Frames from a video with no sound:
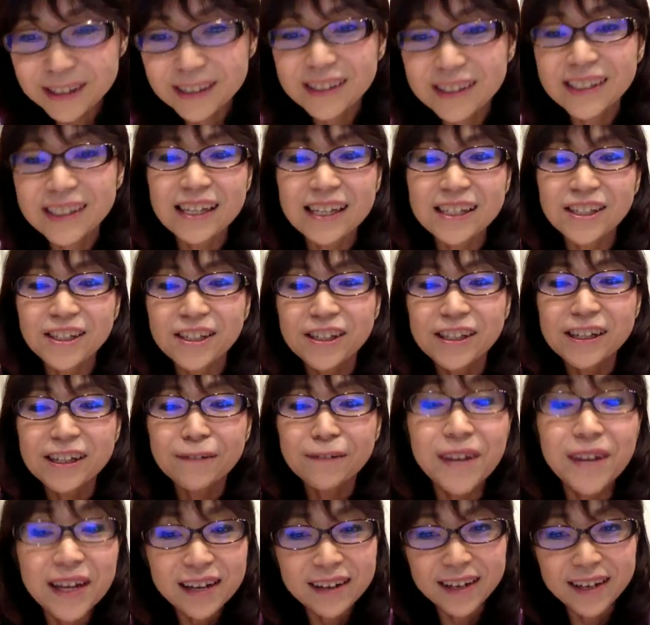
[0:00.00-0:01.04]
such a
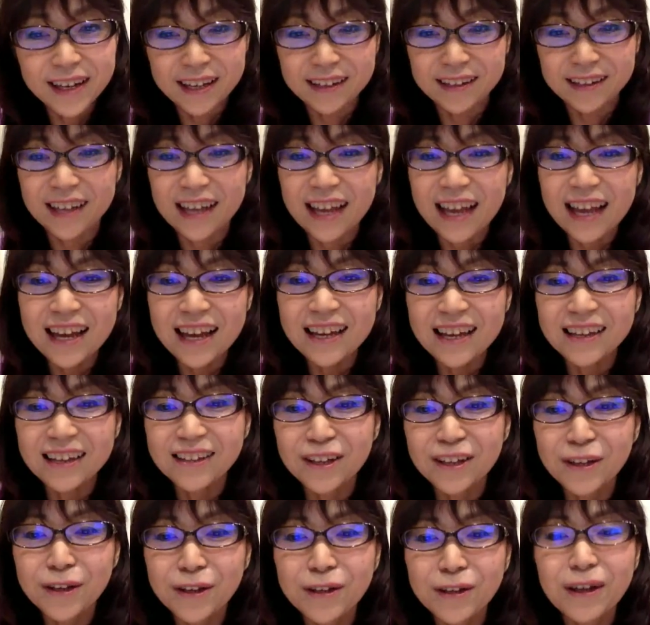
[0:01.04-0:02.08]
feeling, and
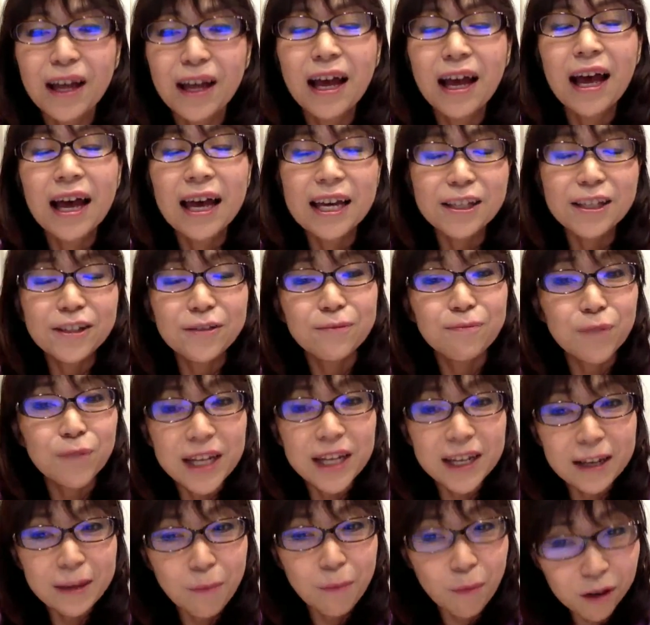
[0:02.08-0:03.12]
it
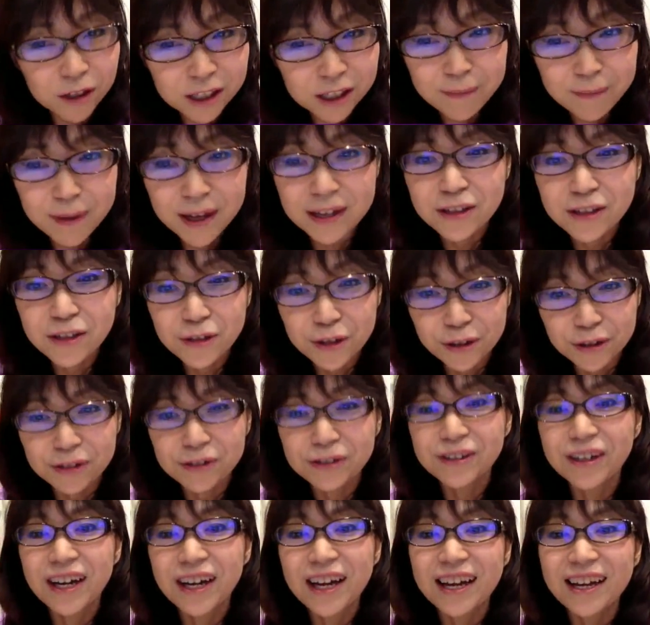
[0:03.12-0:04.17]
really motivates
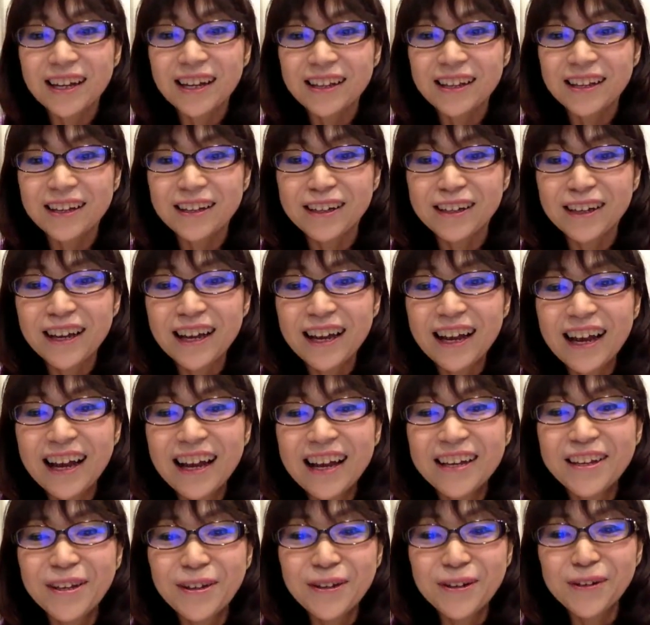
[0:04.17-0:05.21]
you, and
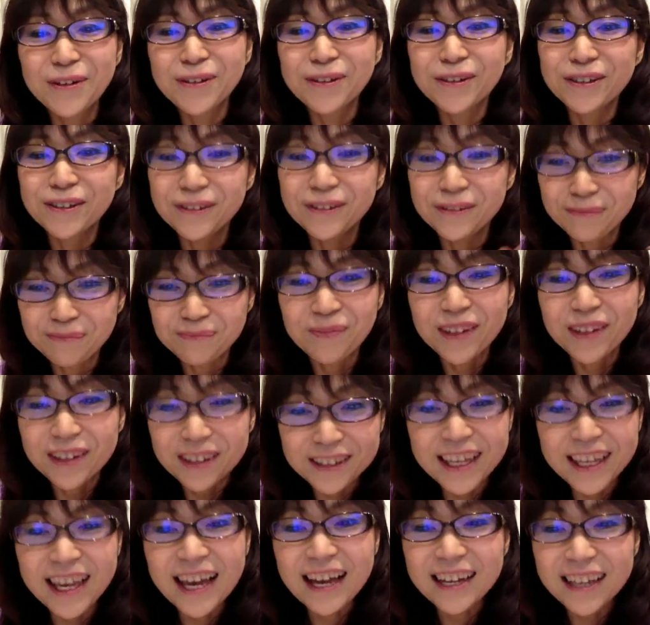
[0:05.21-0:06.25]
you
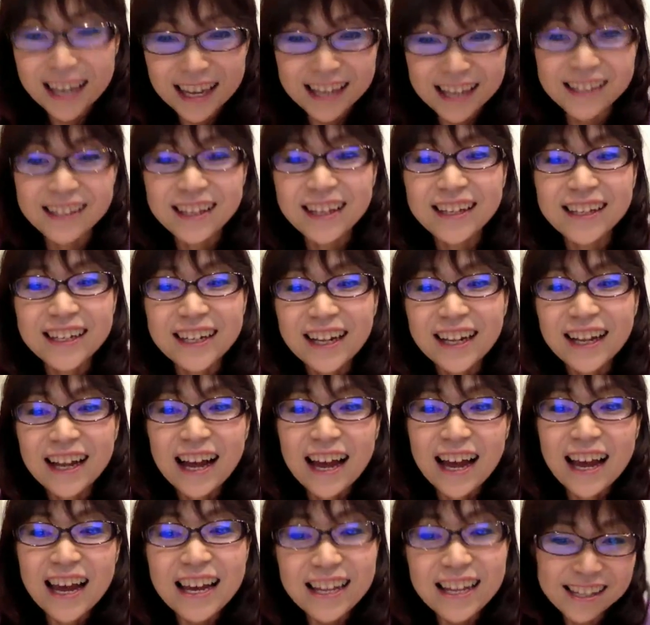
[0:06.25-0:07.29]
can get
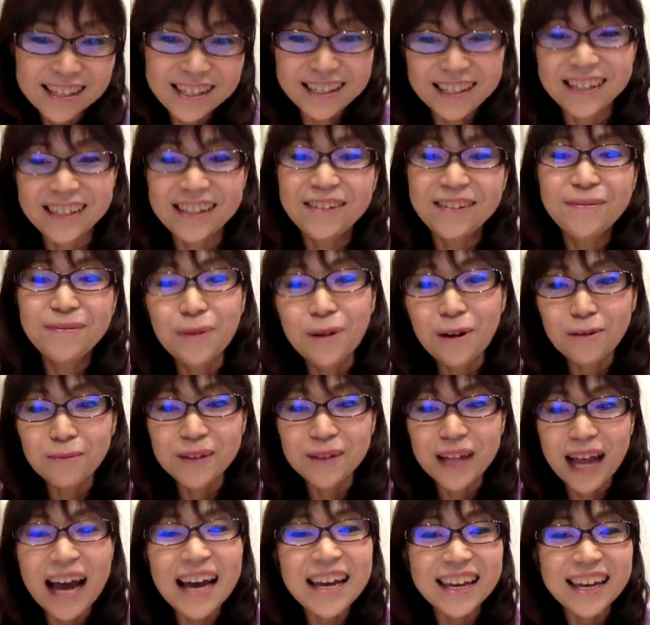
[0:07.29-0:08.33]
energy from
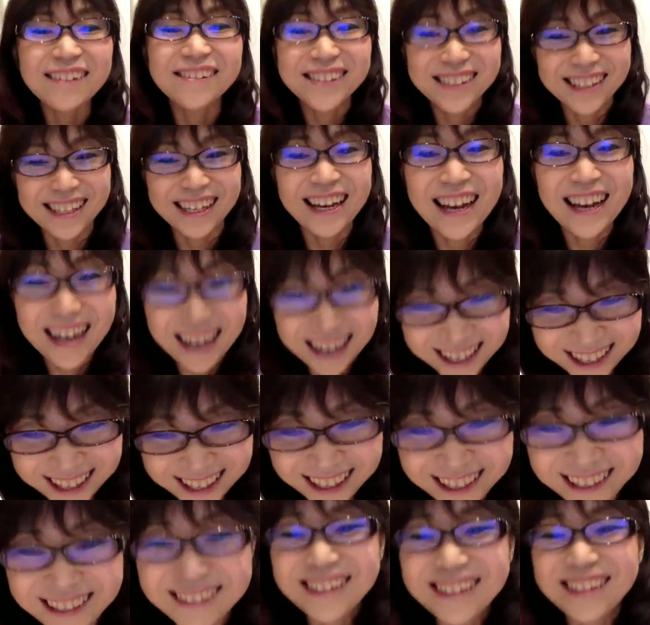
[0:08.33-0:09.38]
ILC, I
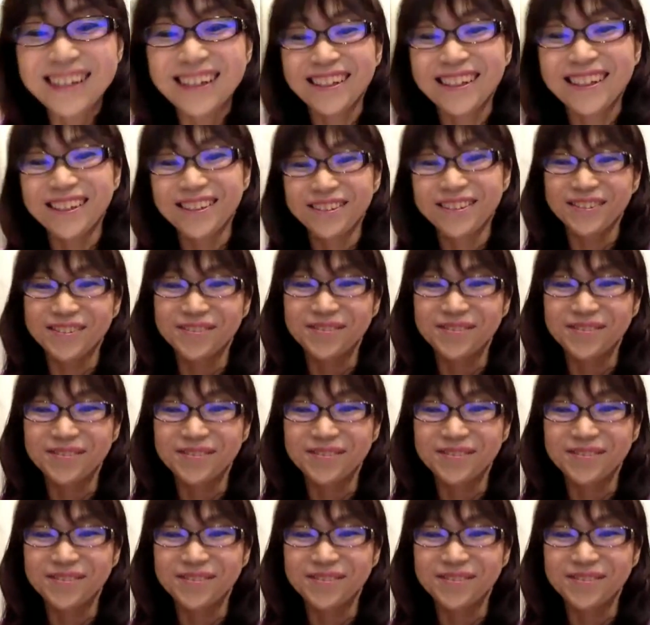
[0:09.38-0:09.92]
think. Thank you.